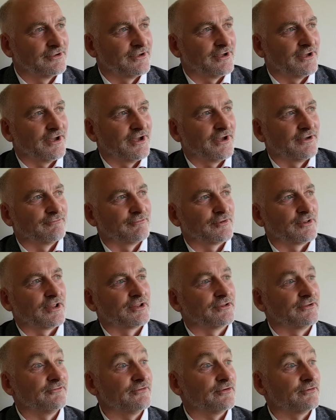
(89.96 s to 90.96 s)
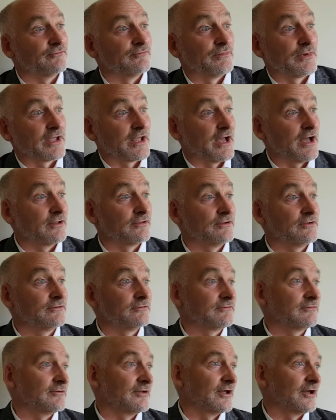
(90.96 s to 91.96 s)
um, Glenlivet,
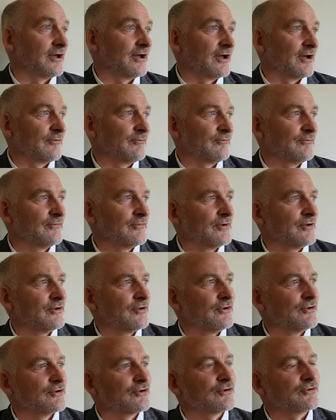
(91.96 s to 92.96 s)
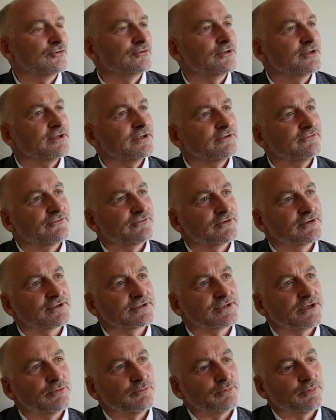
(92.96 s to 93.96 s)
Macallan, um, Cooley, for
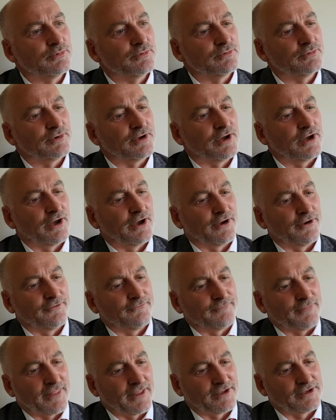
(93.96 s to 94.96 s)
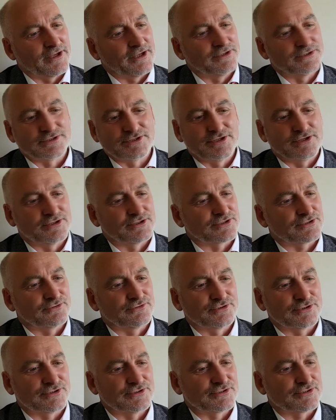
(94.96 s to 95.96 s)
example, um, and engineering
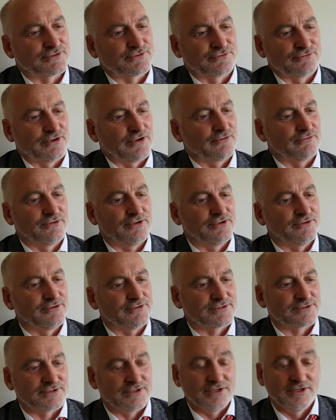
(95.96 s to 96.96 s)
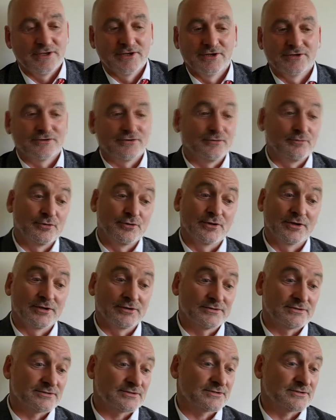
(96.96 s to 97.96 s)
solutions throughout the industry to the brewing
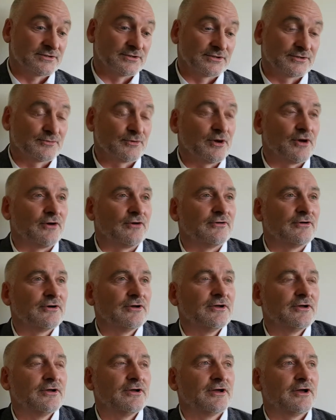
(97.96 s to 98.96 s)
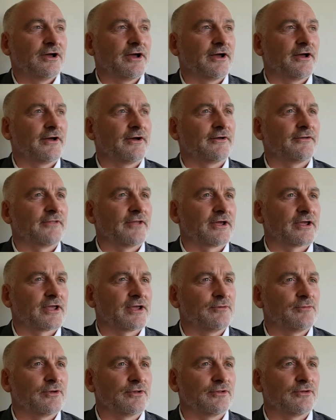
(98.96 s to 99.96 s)
industry as well. Uh, that
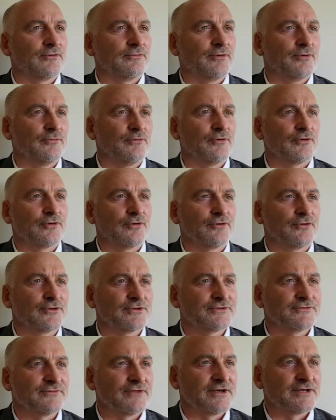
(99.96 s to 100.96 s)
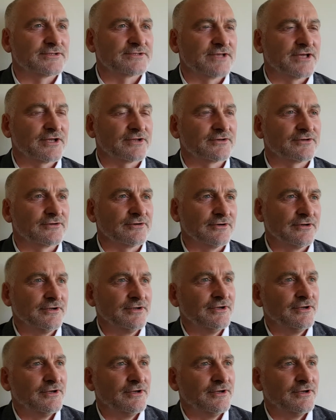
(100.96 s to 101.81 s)
gave me a little bit more knowledge of that sector.